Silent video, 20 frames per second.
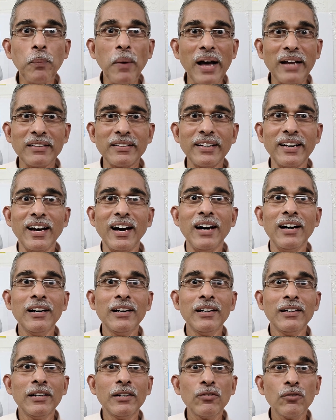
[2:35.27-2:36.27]
antenna
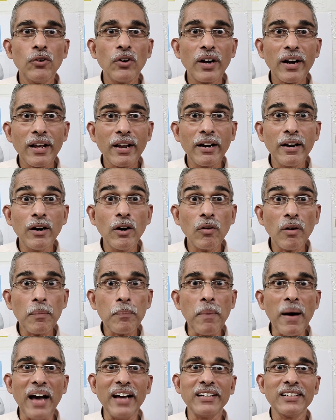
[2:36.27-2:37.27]
for a lower
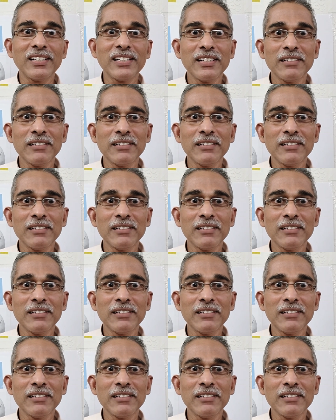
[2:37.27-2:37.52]
band.